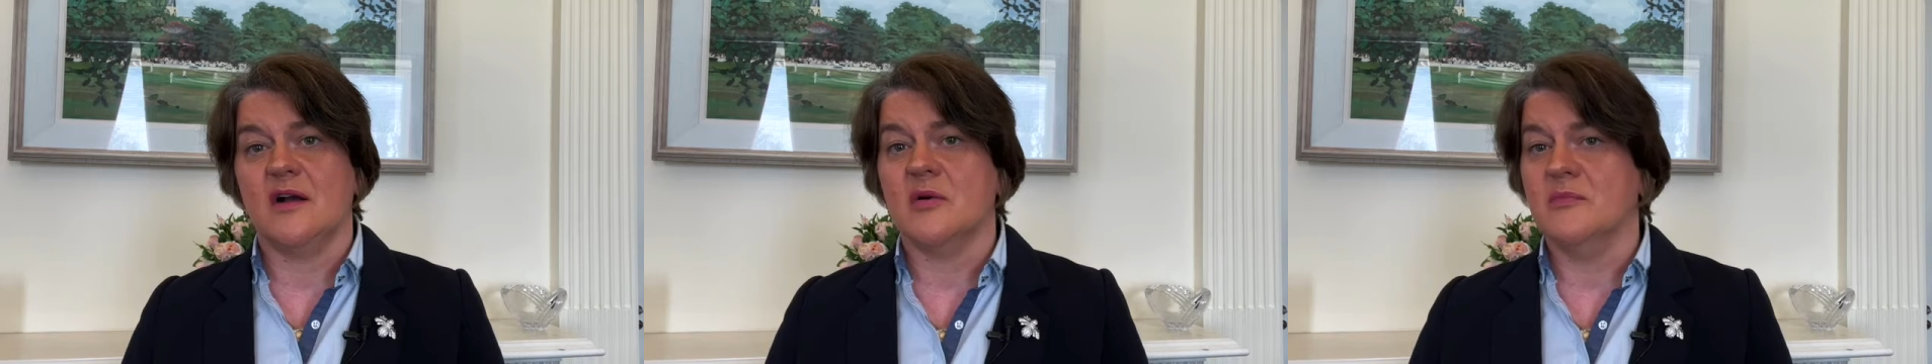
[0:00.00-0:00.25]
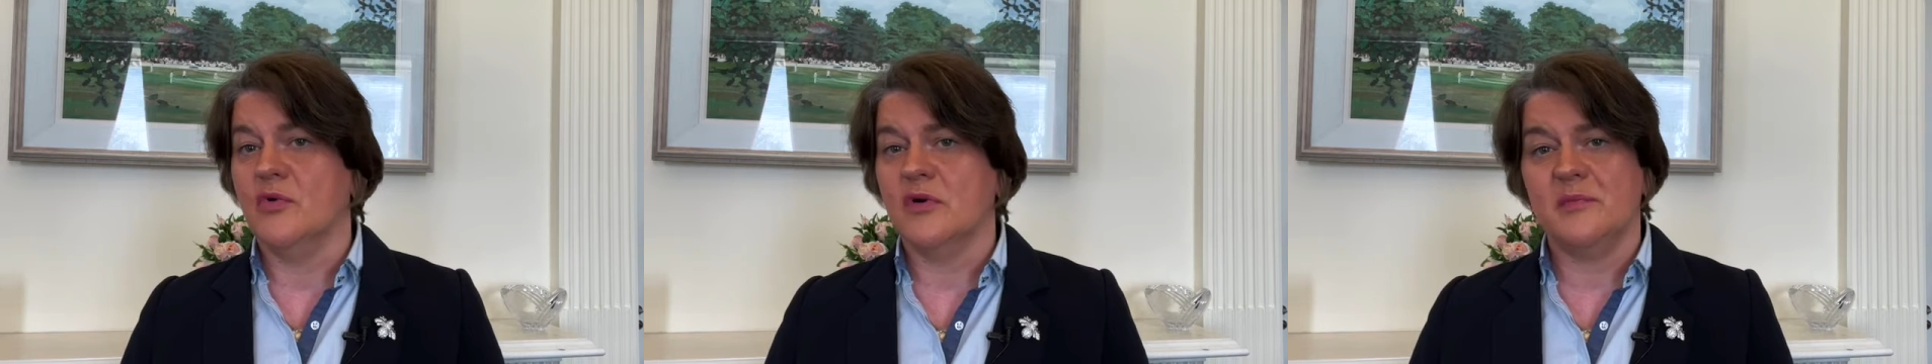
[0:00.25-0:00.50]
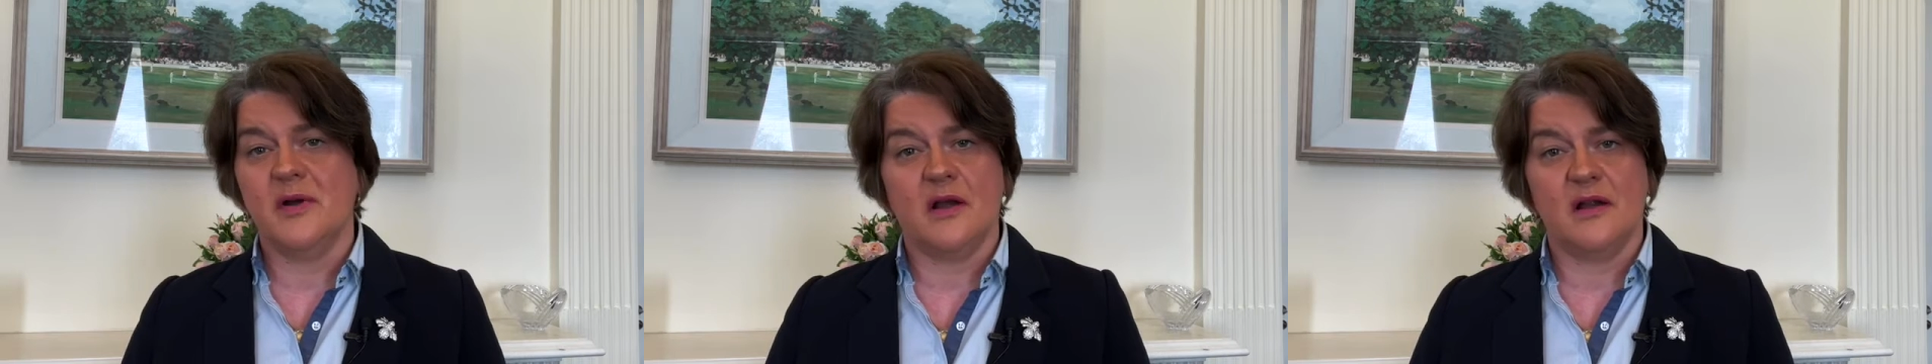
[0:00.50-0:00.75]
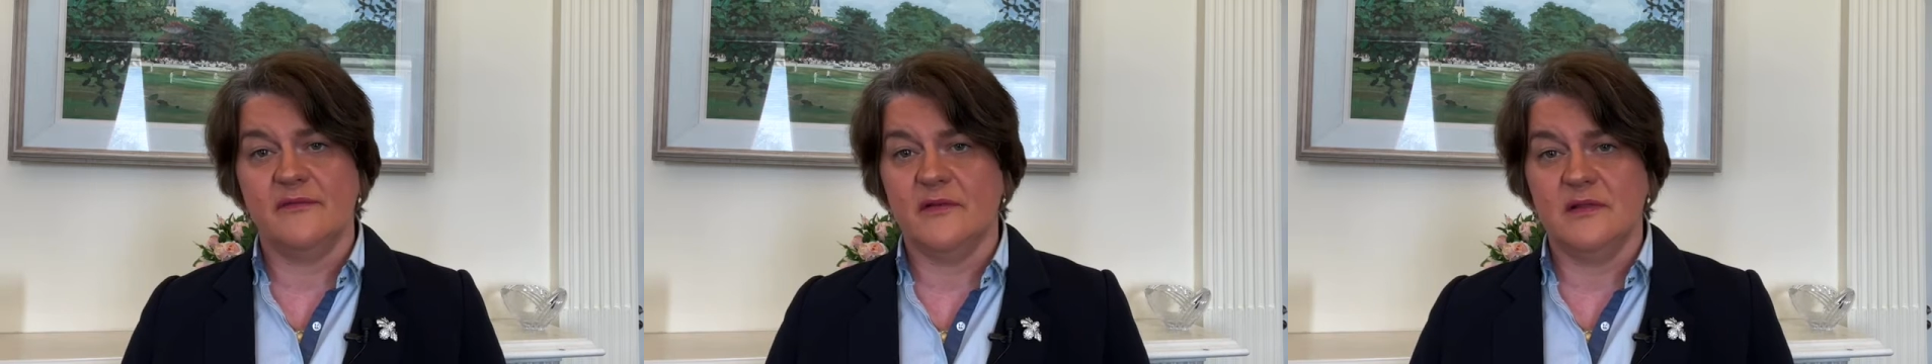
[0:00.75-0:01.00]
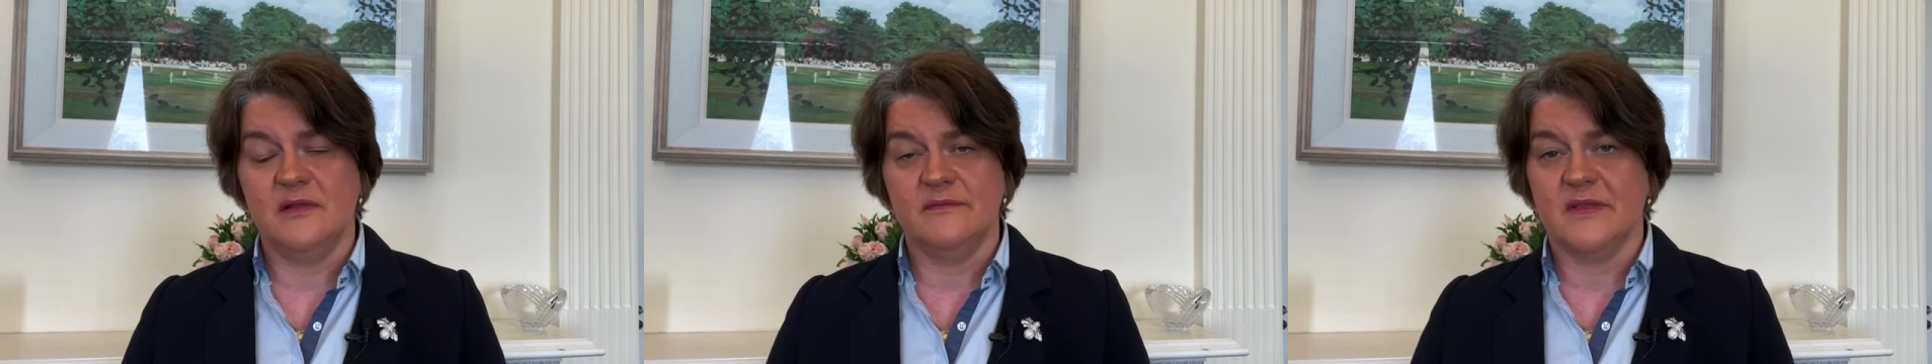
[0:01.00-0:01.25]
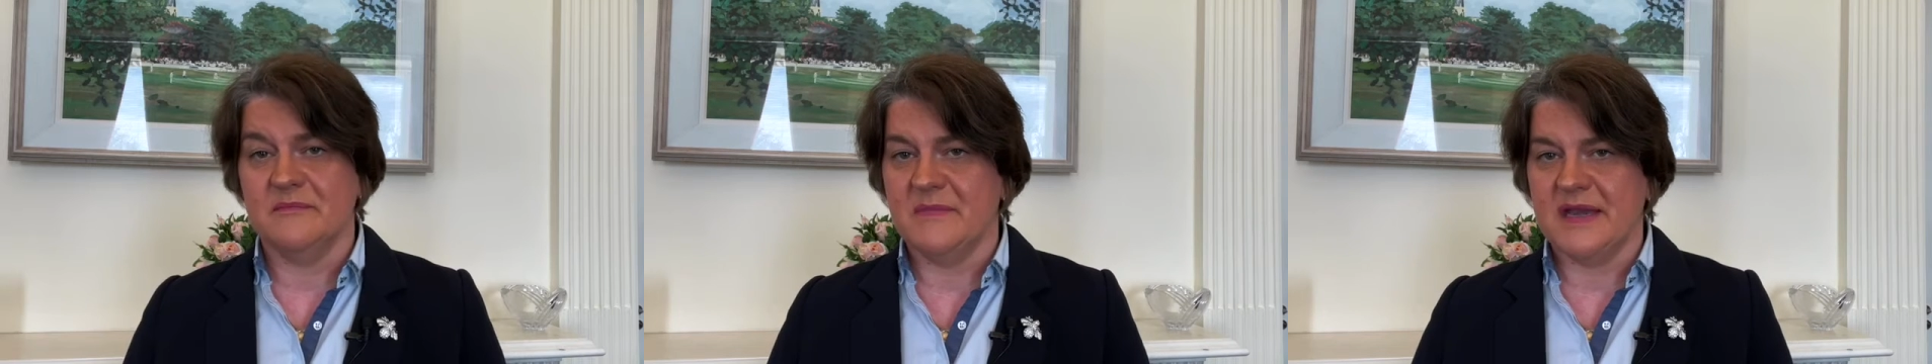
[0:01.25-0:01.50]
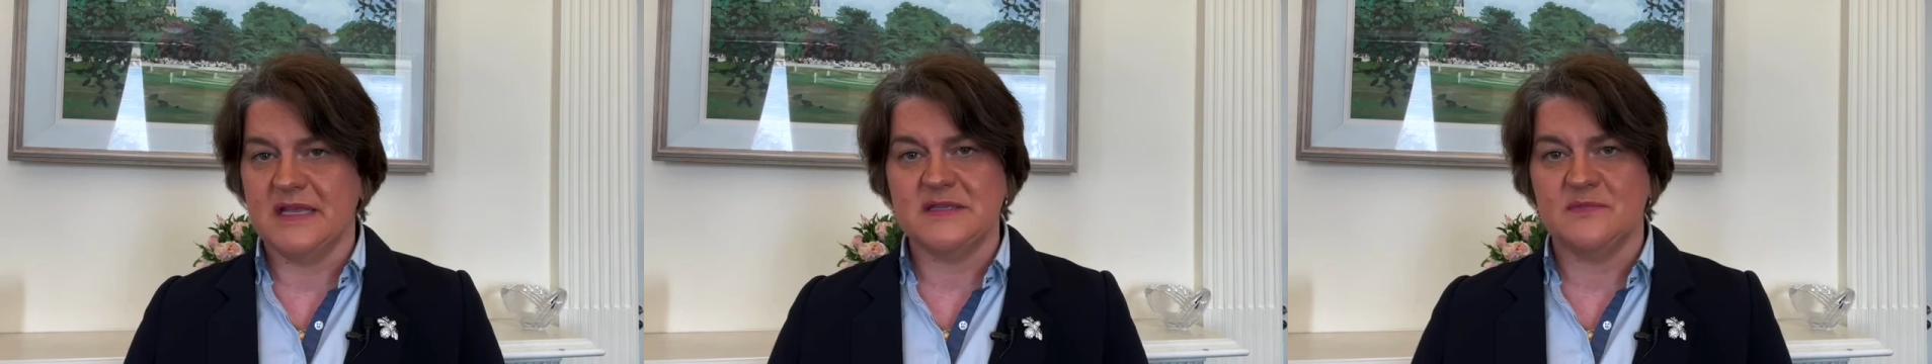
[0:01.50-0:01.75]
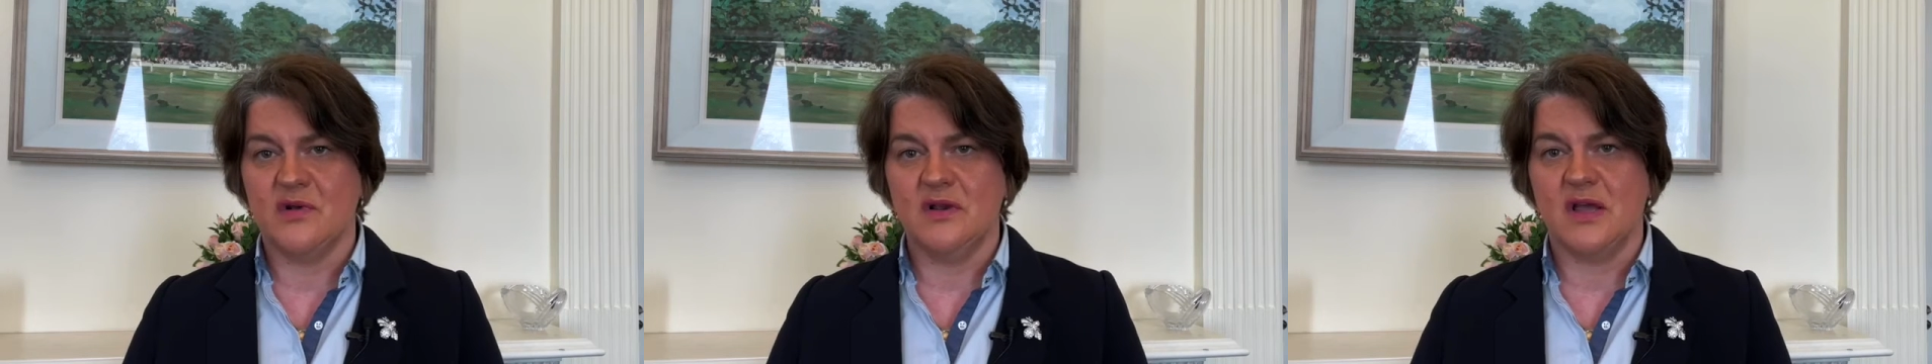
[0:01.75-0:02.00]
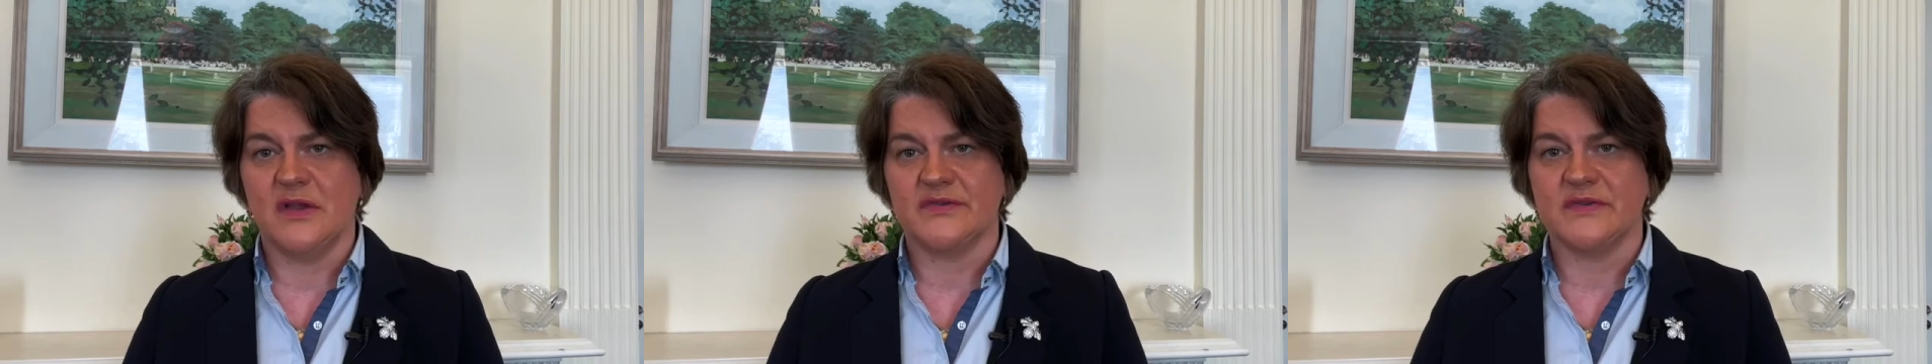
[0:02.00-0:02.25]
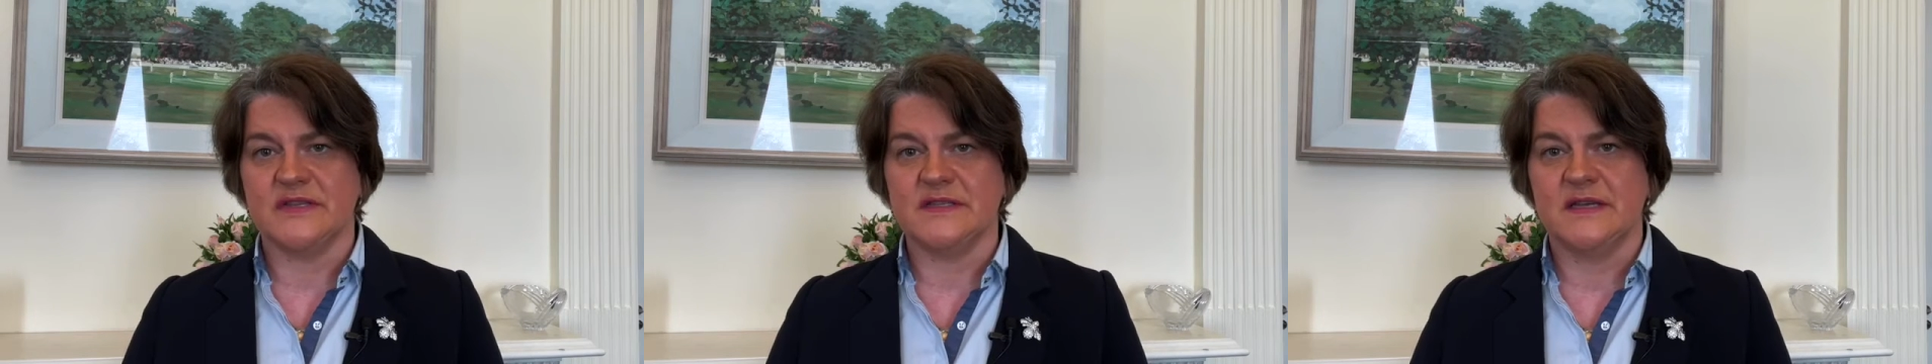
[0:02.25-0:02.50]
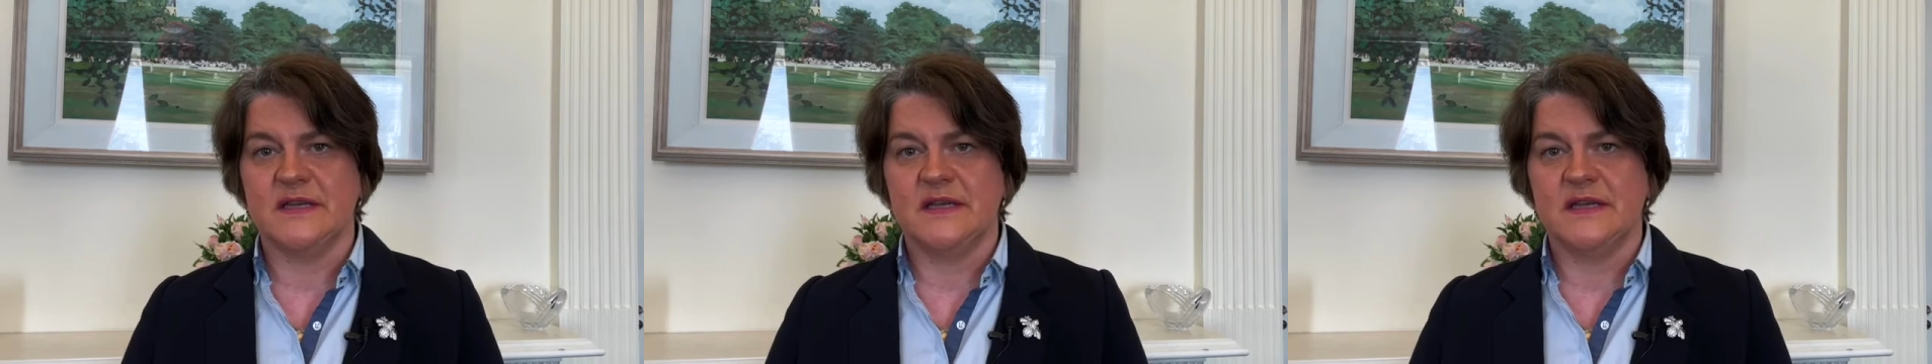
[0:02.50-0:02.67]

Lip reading: are more powerful than many small countries,